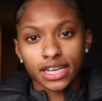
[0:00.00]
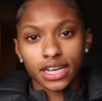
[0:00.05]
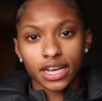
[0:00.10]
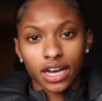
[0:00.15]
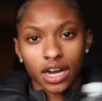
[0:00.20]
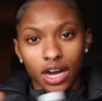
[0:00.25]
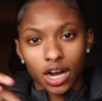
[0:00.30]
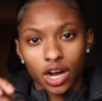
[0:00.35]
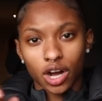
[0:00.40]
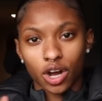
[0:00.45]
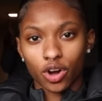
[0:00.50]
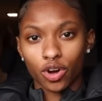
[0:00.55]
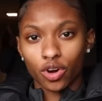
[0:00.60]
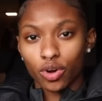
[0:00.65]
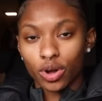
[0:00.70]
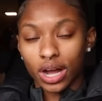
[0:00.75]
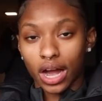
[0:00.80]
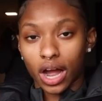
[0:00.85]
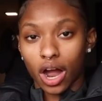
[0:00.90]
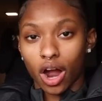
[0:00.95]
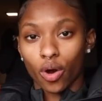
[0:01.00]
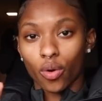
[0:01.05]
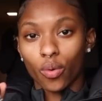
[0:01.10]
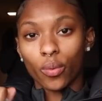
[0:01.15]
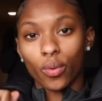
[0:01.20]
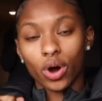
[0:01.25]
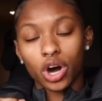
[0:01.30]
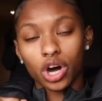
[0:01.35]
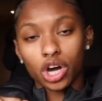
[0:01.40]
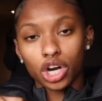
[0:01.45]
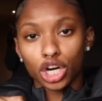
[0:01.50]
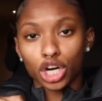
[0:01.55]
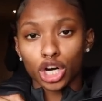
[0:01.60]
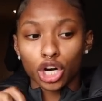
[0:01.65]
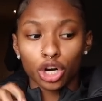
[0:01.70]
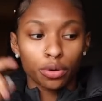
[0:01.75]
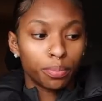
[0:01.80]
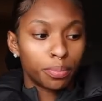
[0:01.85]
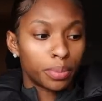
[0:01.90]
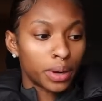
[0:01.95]
Go, got our
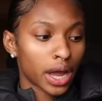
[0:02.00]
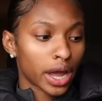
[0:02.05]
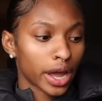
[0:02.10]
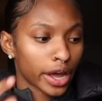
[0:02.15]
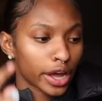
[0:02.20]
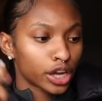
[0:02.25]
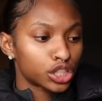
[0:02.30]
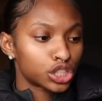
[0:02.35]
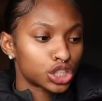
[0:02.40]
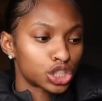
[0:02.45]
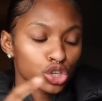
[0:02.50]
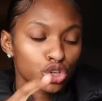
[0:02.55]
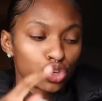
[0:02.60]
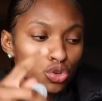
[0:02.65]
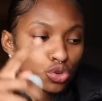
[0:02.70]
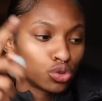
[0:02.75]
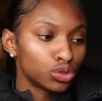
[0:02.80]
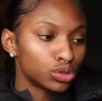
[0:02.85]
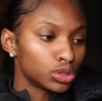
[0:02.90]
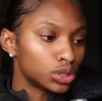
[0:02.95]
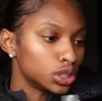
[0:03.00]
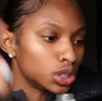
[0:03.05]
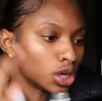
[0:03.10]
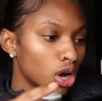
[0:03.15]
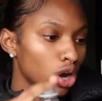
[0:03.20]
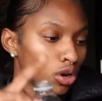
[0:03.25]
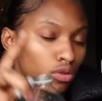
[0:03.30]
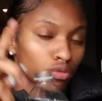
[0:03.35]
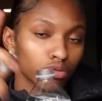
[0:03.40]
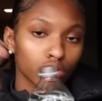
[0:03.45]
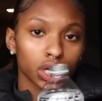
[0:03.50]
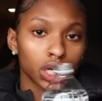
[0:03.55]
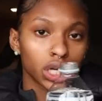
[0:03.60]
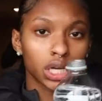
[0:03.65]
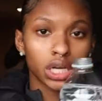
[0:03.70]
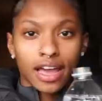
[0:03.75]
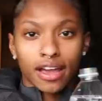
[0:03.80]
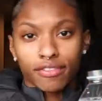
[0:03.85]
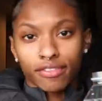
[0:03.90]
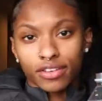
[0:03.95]
water bag, shoes,
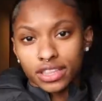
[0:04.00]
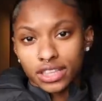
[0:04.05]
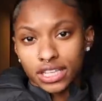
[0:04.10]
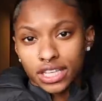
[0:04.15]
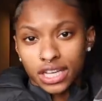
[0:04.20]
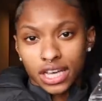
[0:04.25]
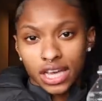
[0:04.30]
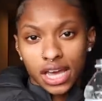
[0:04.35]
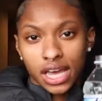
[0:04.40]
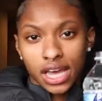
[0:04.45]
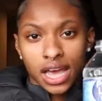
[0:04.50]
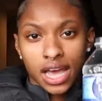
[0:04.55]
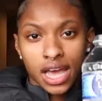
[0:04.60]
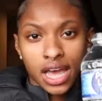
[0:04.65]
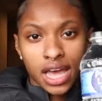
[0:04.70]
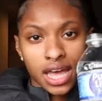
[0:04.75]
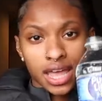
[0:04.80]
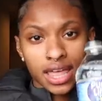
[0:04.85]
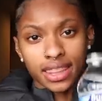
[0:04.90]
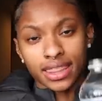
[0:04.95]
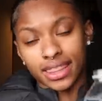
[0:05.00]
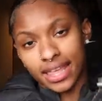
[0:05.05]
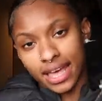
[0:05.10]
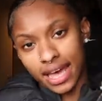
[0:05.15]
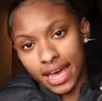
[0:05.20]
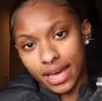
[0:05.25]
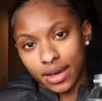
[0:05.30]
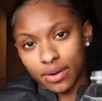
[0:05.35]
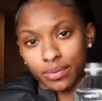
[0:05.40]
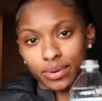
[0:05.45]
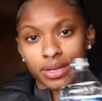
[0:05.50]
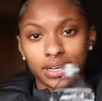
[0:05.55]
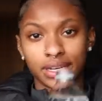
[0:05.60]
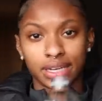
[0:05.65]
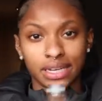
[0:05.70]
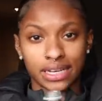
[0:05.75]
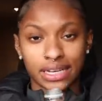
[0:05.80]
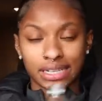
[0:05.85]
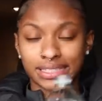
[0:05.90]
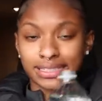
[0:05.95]
deodorant, everything that we
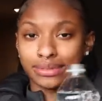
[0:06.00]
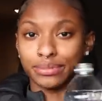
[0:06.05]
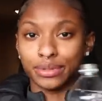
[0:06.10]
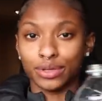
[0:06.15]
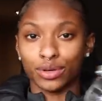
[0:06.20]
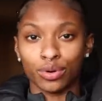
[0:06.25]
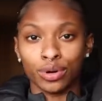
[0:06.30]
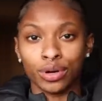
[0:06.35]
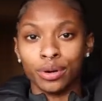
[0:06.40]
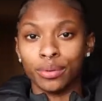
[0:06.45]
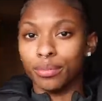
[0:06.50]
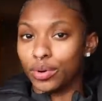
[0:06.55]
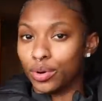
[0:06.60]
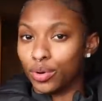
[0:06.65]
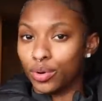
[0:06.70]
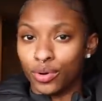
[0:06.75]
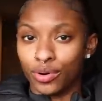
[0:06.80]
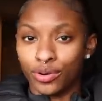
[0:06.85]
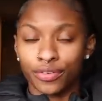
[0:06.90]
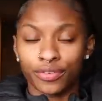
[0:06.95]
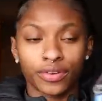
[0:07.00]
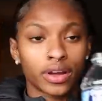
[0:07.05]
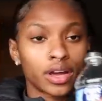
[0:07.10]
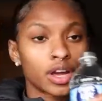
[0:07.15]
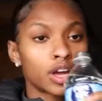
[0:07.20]
need to be on the move.